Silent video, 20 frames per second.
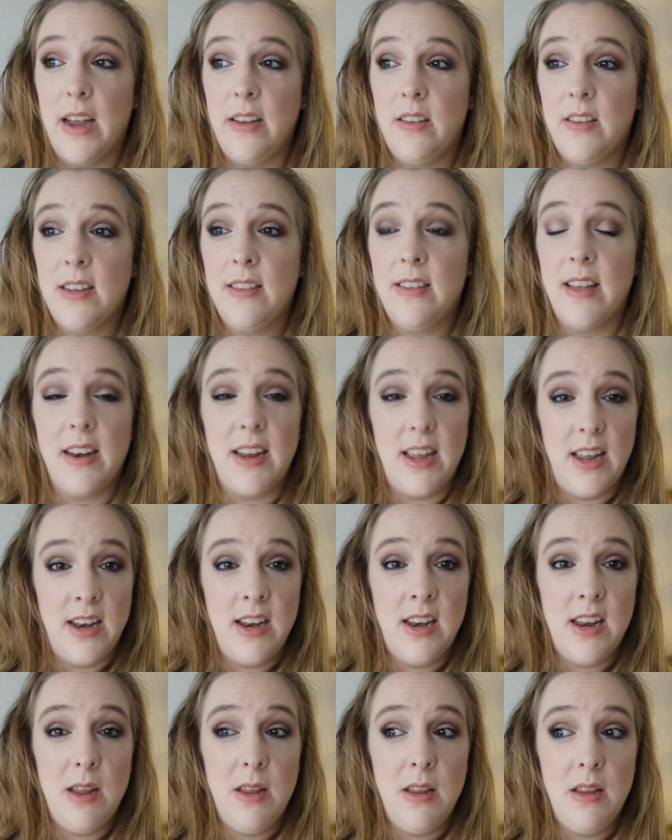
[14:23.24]
I think that
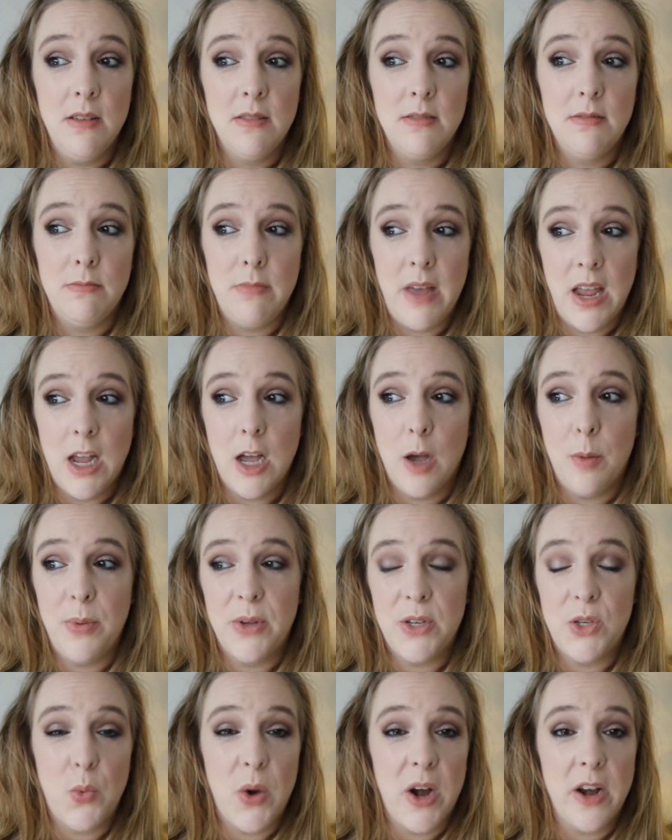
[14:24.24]
indie
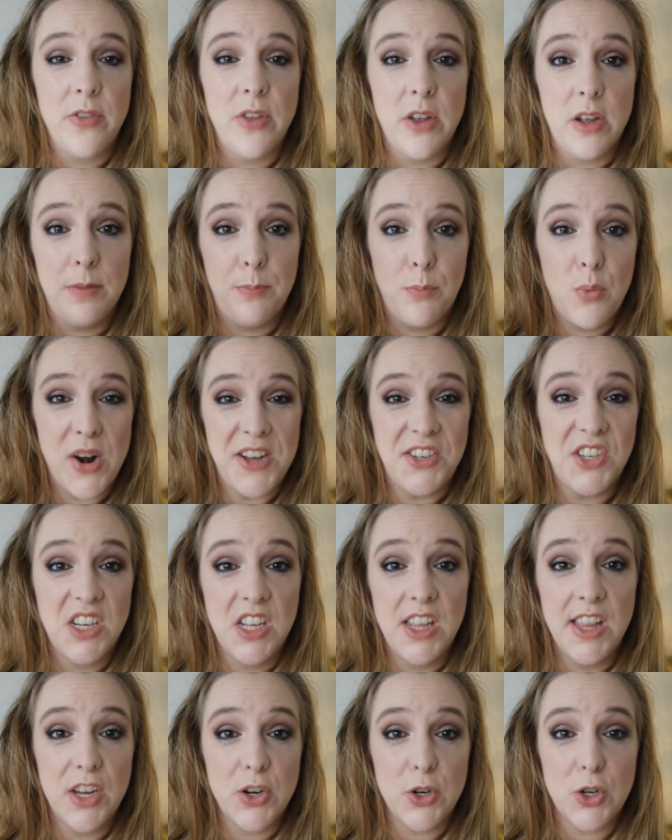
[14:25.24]
makeup is where the
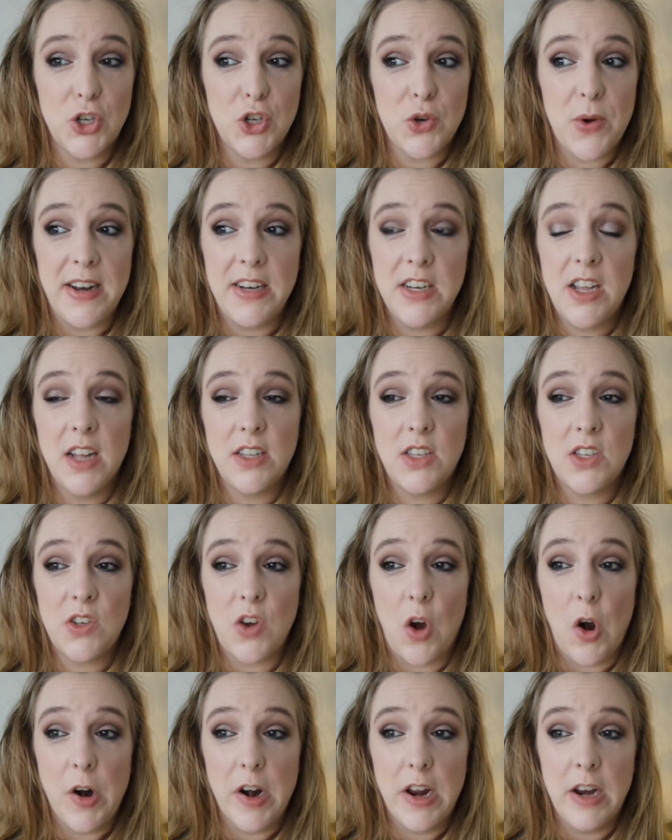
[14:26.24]
pressed glitter trend got
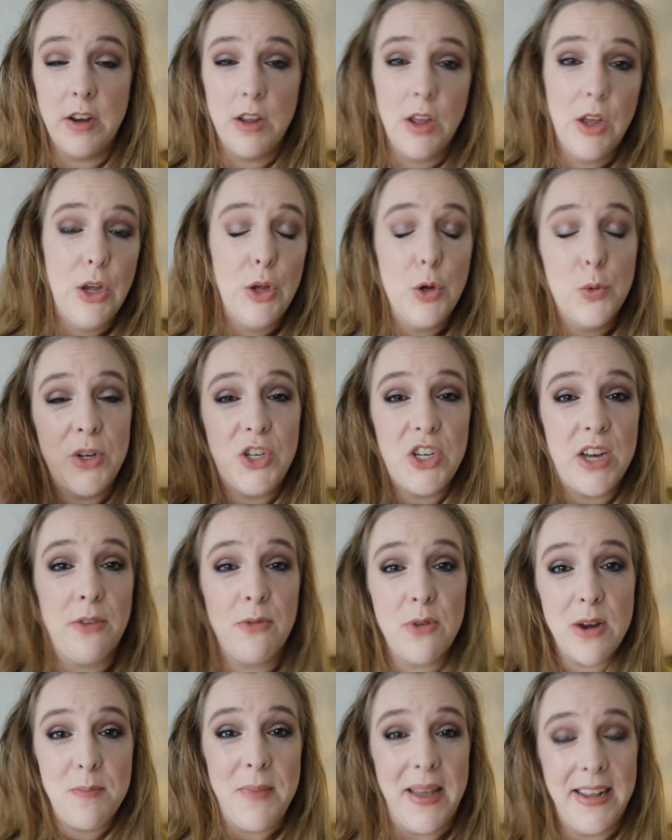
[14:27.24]
started, which
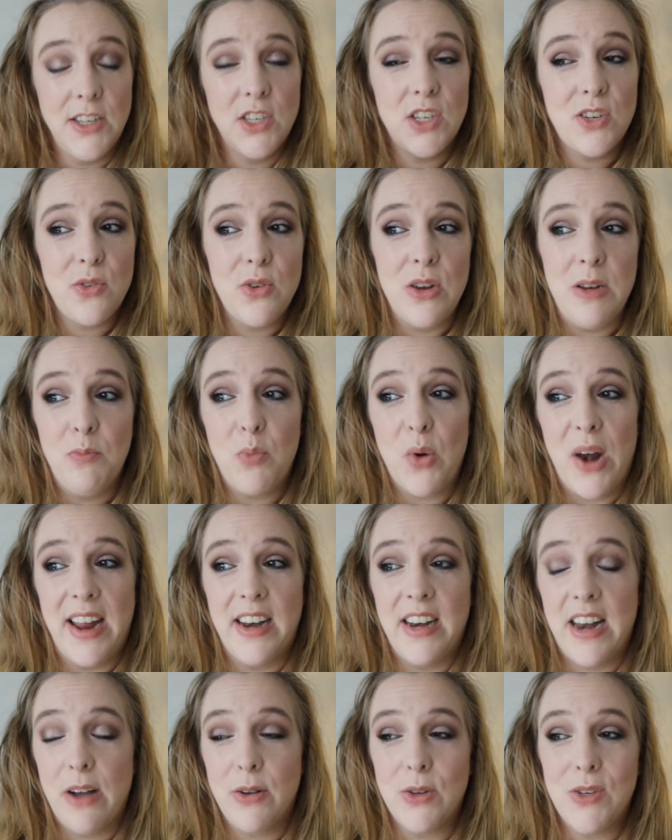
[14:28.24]
every mainstream
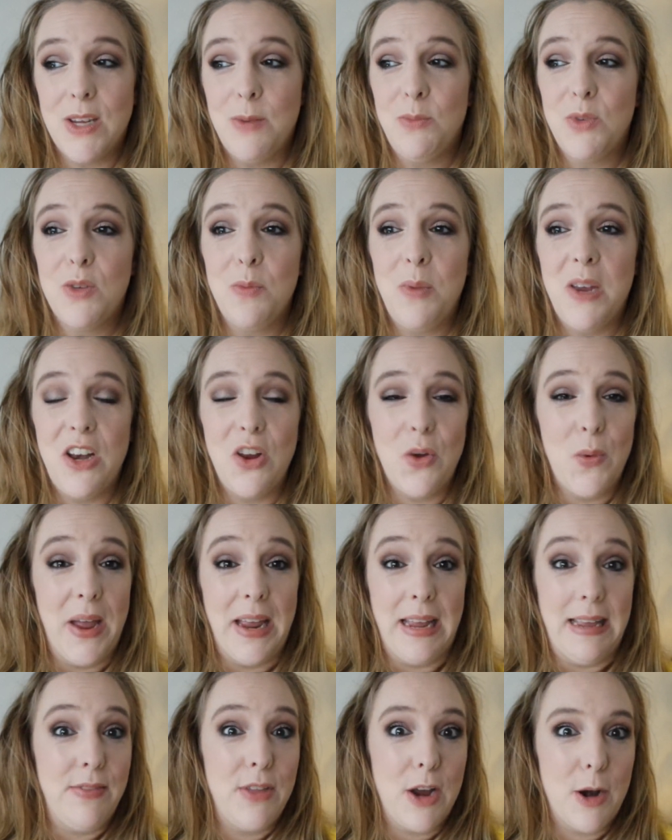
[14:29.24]
brand now seems to be
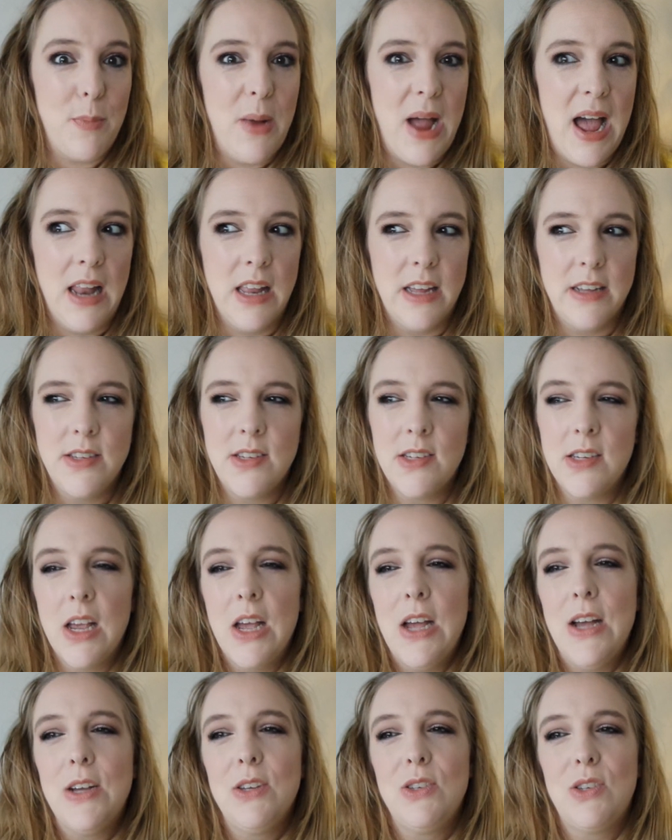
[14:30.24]
doing in their palettes,
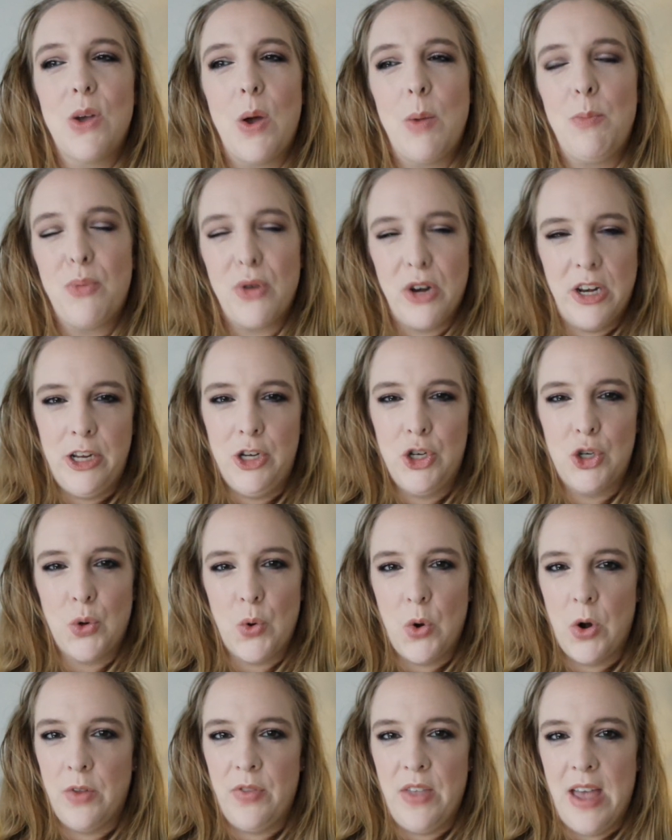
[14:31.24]
so I'm pretty
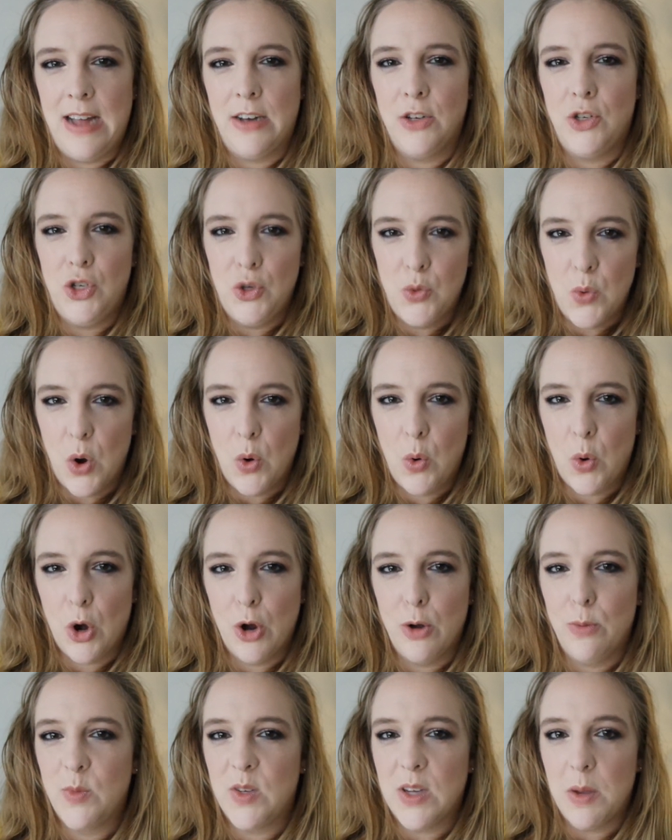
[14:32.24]
sure that
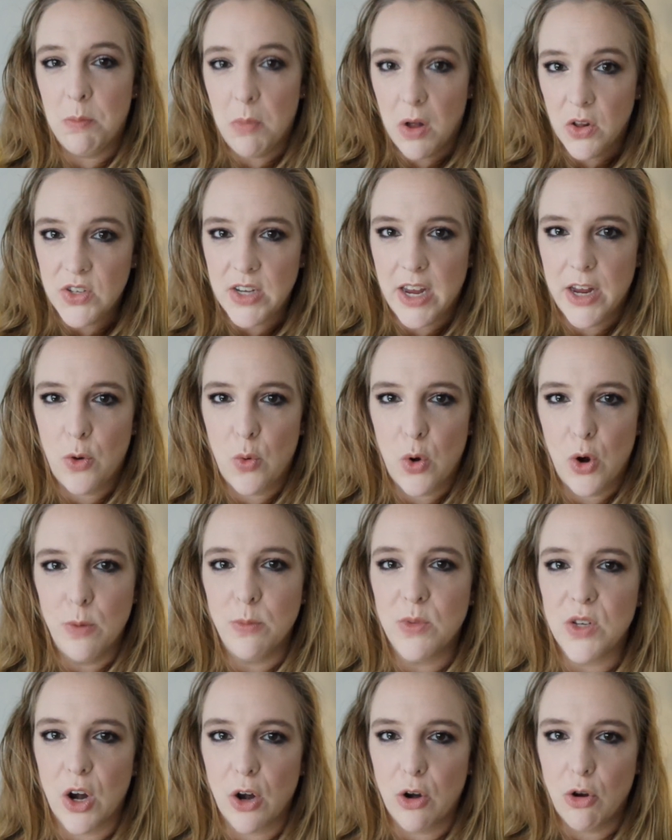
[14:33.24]
duochromes and
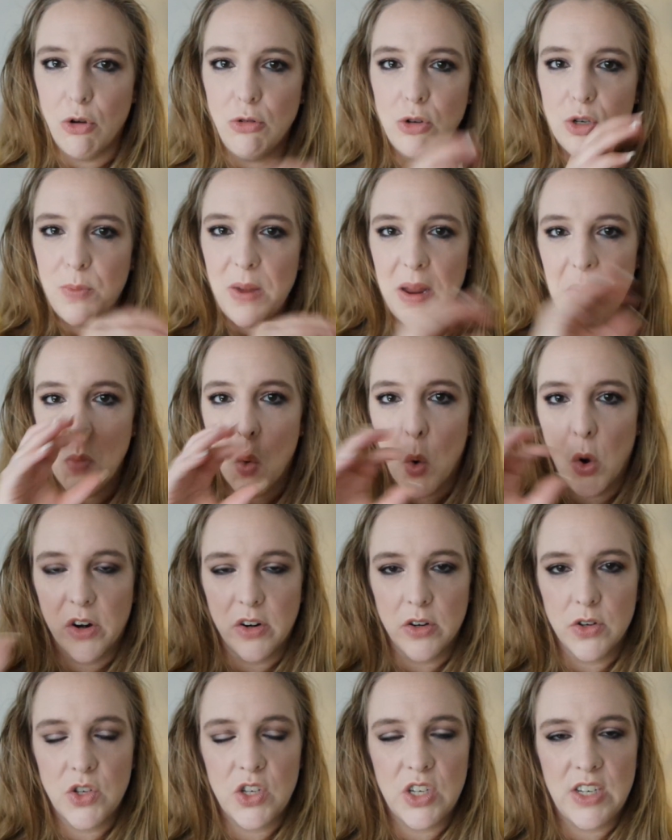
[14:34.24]
multi-chromes are going to be
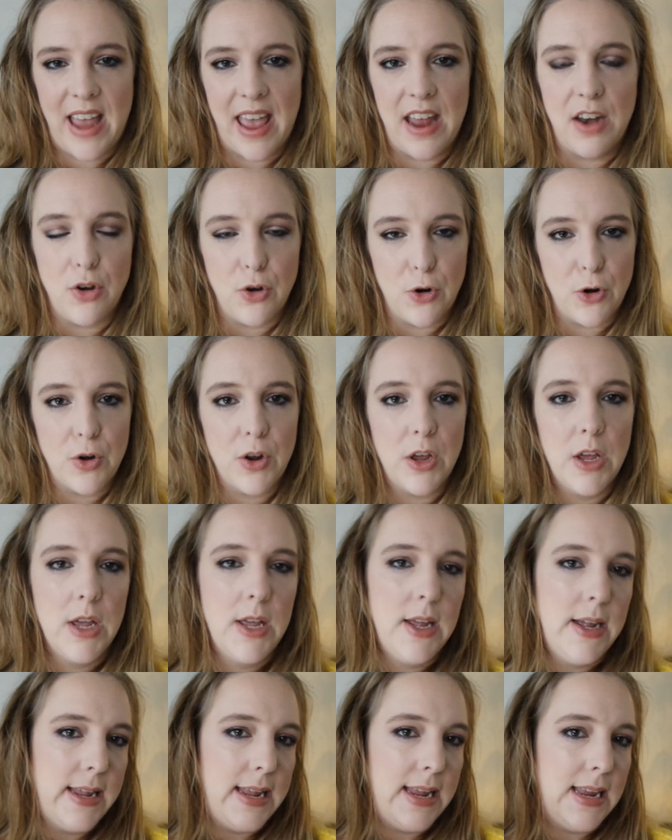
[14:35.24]
more standard
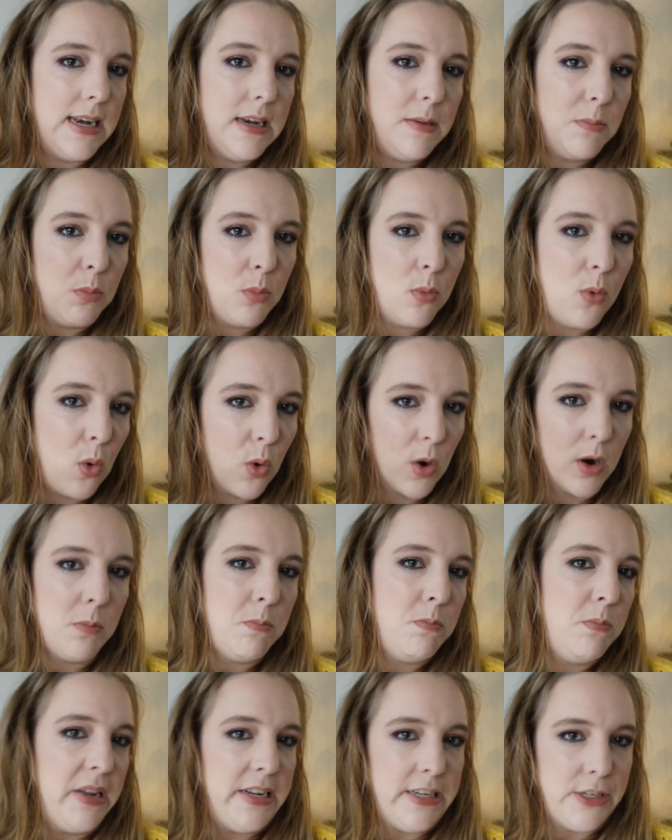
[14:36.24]
in
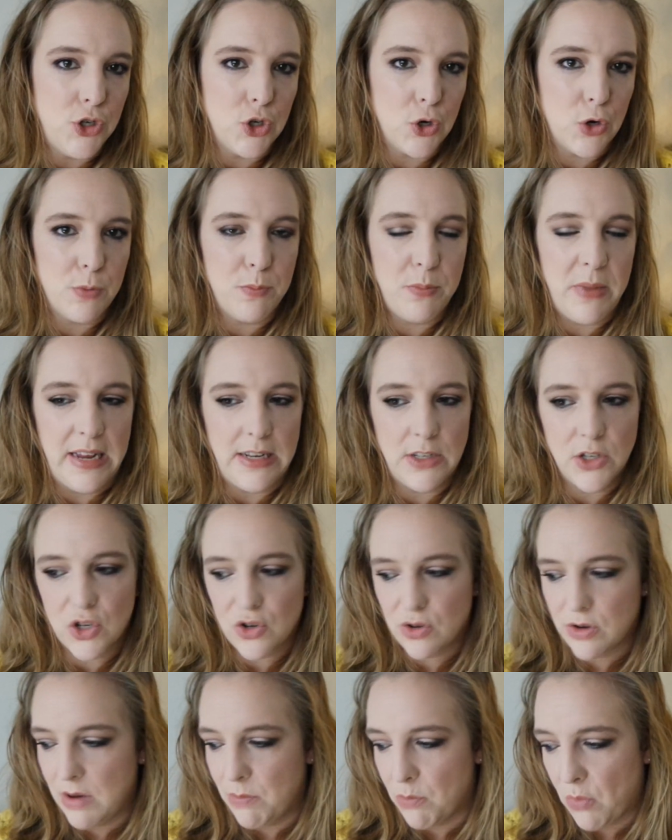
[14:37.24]
more major
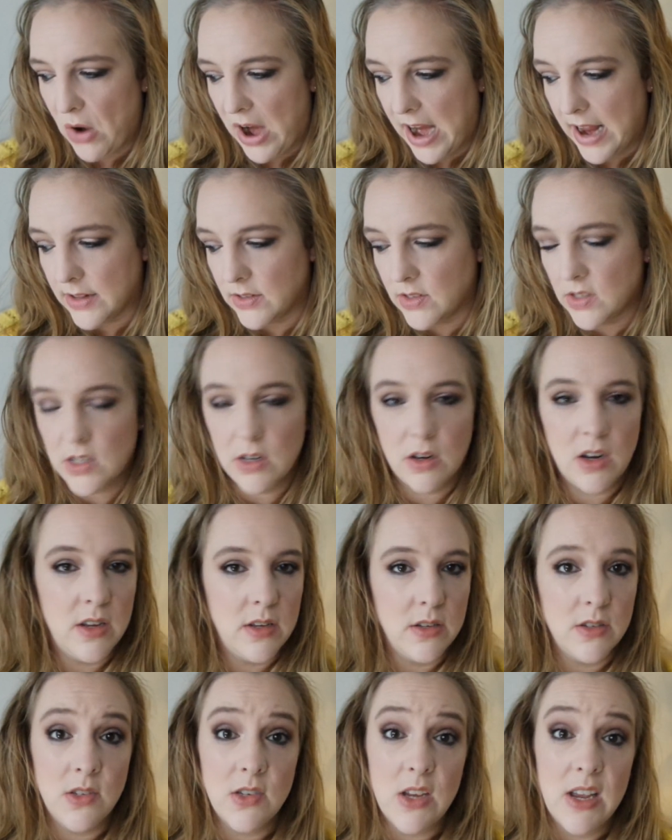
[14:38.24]
mainstream brands,
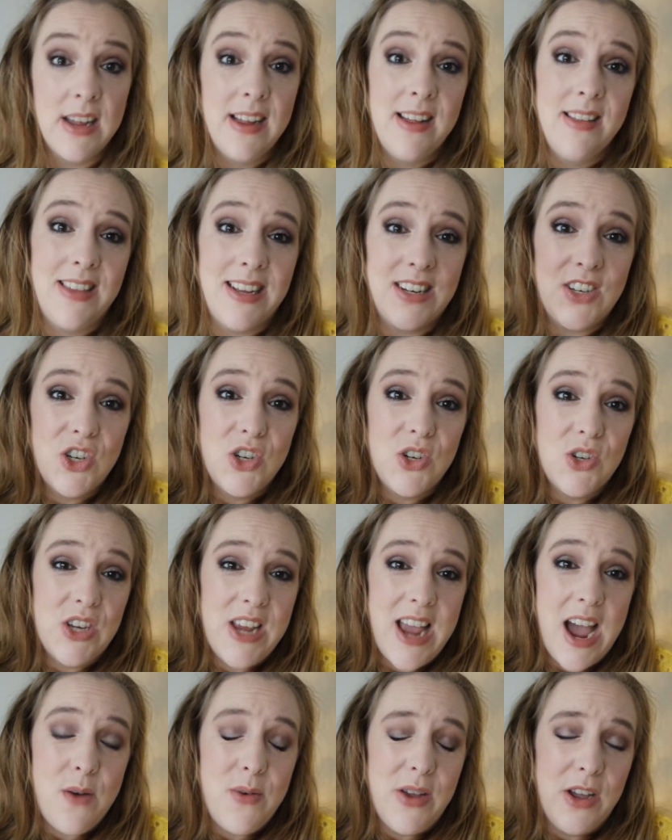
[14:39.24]
because that's
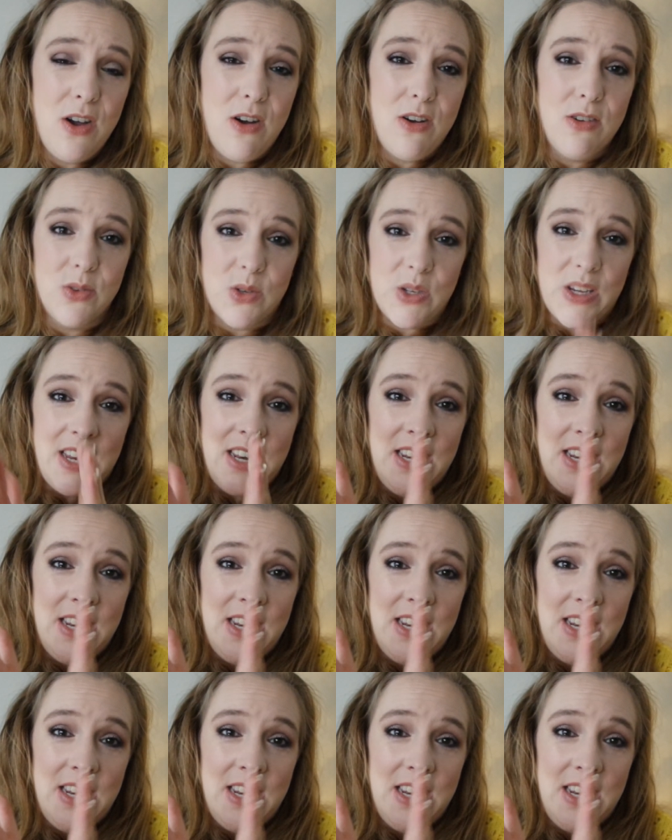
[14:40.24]
usually how it goes.